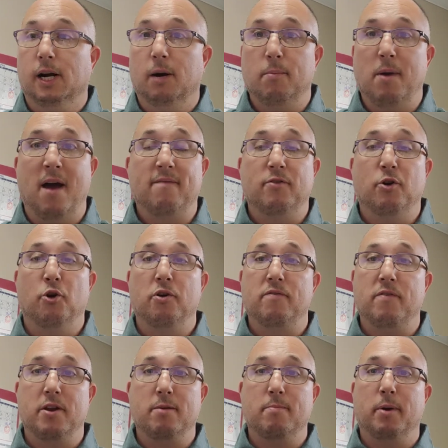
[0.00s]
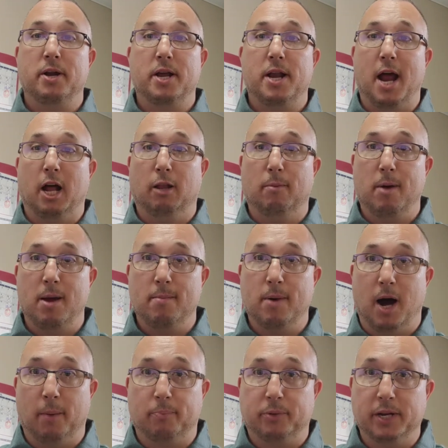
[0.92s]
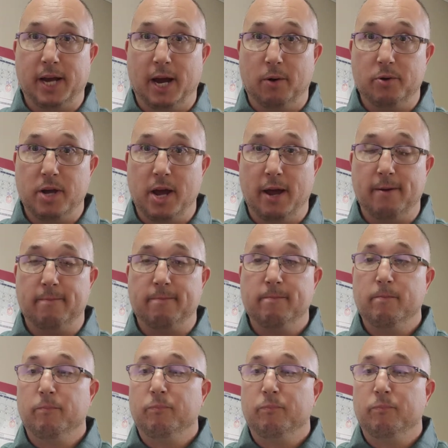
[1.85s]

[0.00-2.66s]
Haven't heard of anybody in Alabama opting out yet.